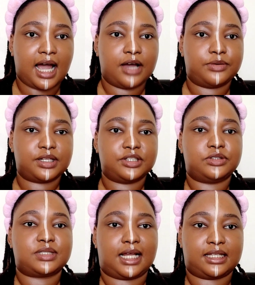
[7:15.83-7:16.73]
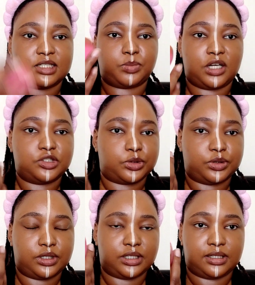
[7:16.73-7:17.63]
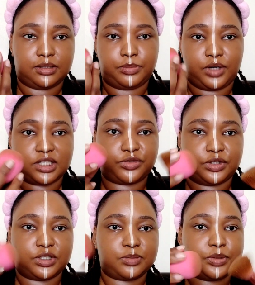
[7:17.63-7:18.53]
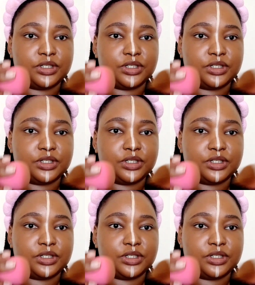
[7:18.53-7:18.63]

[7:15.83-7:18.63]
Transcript: I'd rather use like the sponge or brush first,